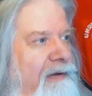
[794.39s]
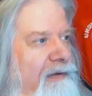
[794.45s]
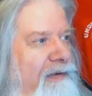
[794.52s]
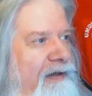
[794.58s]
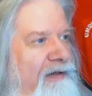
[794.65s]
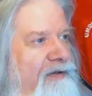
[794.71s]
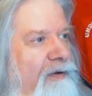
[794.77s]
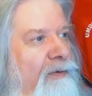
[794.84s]

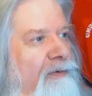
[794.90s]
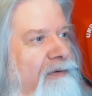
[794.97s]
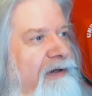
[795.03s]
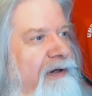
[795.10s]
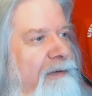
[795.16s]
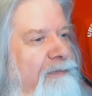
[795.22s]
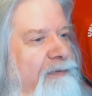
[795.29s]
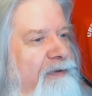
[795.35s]
They don't
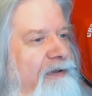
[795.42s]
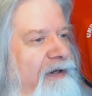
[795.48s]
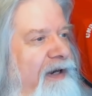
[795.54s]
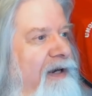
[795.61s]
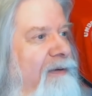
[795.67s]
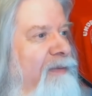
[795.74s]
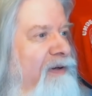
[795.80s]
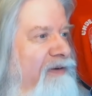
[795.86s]
come to the
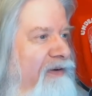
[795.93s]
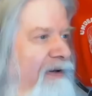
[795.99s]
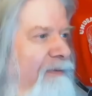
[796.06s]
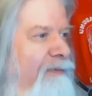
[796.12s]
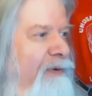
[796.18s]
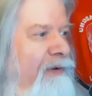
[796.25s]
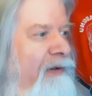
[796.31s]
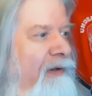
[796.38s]
gaming
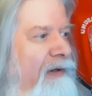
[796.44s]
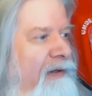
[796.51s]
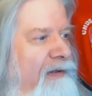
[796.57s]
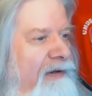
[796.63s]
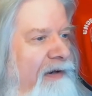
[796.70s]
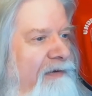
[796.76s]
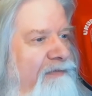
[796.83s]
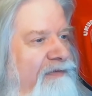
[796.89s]
table
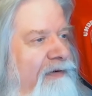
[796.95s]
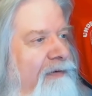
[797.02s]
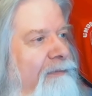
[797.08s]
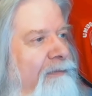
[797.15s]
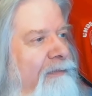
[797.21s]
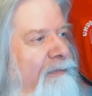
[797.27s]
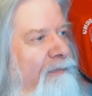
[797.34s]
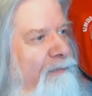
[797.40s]
to have
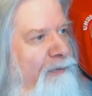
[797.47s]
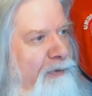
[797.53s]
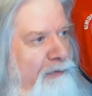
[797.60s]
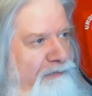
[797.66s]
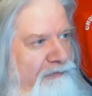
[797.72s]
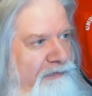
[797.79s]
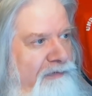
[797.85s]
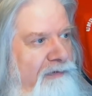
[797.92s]
some
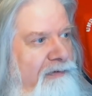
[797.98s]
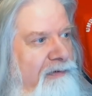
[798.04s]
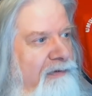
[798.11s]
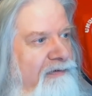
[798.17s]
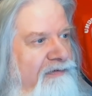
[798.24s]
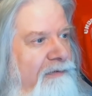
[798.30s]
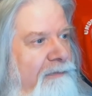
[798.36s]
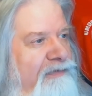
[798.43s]
person,
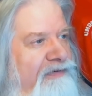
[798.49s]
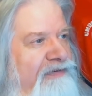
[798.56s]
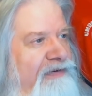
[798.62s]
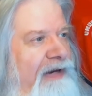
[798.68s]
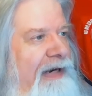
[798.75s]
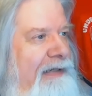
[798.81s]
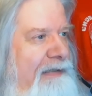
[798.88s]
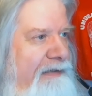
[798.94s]
some
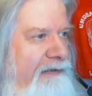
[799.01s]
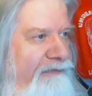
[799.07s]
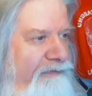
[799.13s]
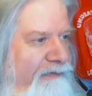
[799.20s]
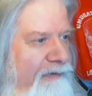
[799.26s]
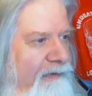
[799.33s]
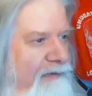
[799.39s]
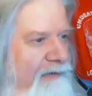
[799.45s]
sadist